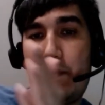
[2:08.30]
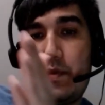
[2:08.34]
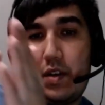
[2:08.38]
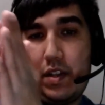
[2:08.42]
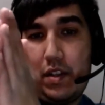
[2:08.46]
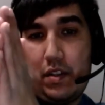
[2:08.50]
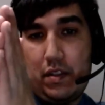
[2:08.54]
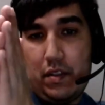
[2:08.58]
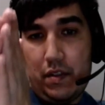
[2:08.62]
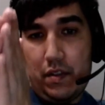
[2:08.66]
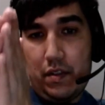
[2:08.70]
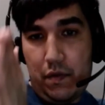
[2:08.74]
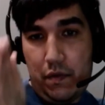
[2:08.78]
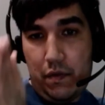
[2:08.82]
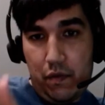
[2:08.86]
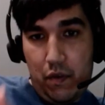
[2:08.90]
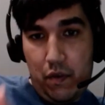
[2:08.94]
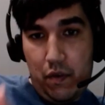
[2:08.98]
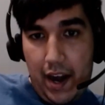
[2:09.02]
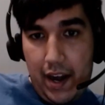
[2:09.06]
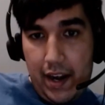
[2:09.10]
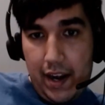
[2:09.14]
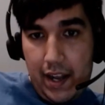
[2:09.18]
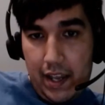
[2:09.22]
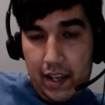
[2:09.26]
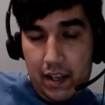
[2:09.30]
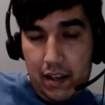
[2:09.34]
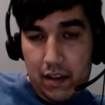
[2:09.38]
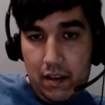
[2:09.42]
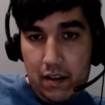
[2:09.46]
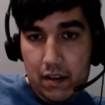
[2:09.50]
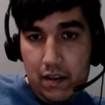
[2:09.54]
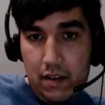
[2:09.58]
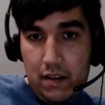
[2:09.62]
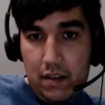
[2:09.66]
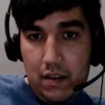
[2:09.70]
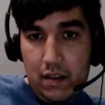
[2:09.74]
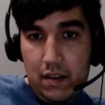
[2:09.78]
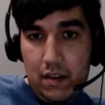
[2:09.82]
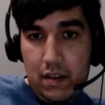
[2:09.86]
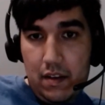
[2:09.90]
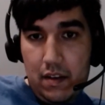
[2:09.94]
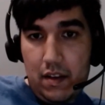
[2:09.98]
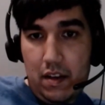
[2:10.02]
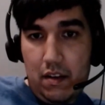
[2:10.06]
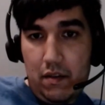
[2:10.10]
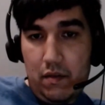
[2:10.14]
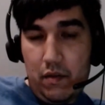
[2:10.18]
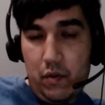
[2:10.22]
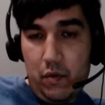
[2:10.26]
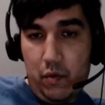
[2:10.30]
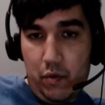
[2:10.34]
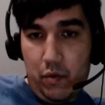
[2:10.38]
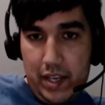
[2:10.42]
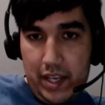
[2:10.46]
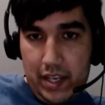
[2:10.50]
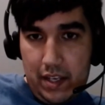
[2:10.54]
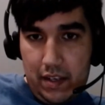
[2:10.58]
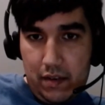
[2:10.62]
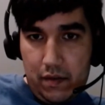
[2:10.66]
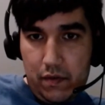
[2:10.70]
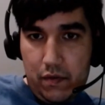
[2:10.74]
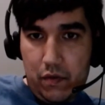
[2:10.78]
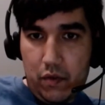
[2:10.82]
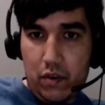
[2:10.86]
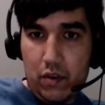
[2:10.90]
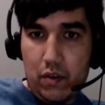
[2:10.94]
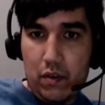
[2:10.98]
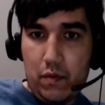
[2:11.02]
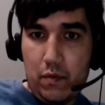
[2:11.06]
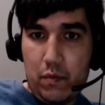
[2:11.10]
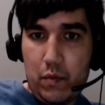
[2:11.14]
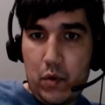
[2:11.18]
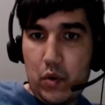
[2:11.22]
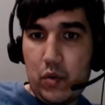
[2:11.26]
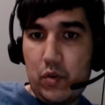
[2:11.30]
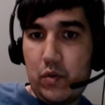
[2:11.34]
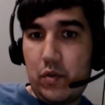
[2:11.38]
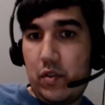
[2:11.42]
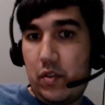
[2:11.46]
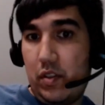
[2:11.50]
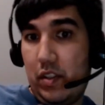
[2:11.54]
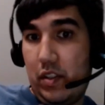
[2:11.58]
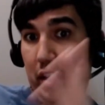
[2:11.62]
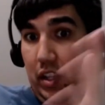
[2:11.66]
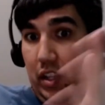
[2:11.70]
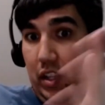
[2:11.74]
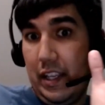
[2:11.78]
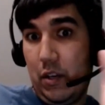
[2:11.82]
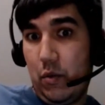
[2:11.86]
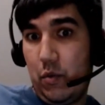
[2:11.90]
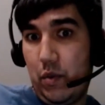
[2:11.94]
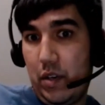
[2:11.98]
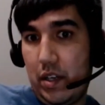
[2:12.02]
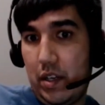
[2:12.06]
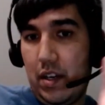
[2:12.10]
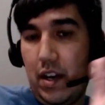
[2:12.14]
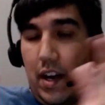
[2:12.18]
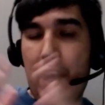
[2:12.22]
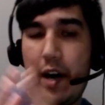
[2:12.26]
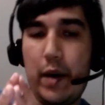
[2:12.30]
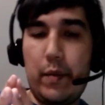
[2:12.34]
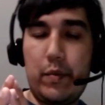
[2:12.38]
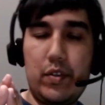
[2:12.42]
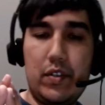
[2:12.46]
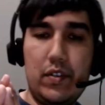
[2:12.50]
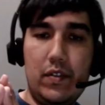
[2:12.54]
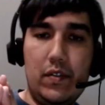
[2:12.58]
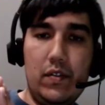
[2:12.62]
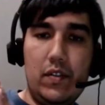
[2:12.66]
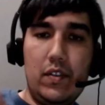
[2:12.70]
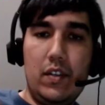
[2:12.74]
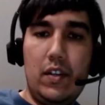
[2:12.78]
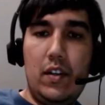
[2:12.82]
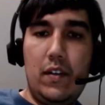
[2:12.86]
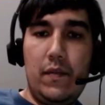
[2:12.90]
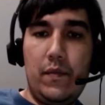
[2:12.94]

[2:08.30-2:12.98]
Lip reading: the Friday every week for most liquid options.